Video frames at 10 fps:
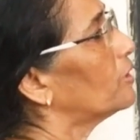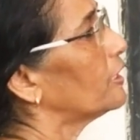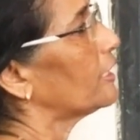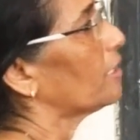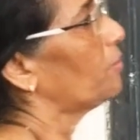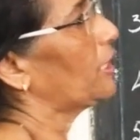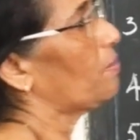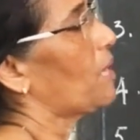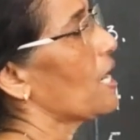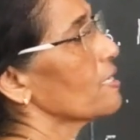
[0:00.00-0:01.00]
determine
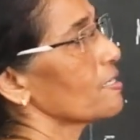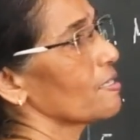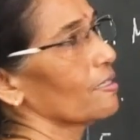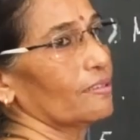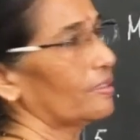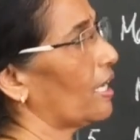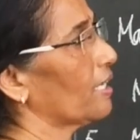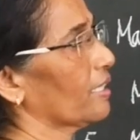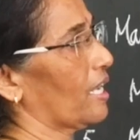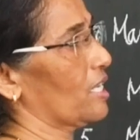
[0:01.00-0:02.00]
the mass
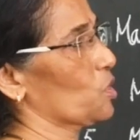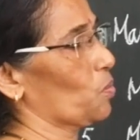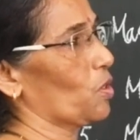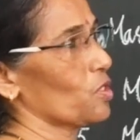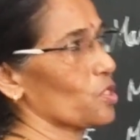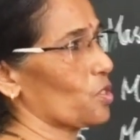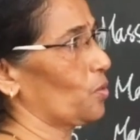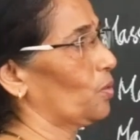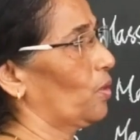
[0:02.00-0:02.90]
that corresponds to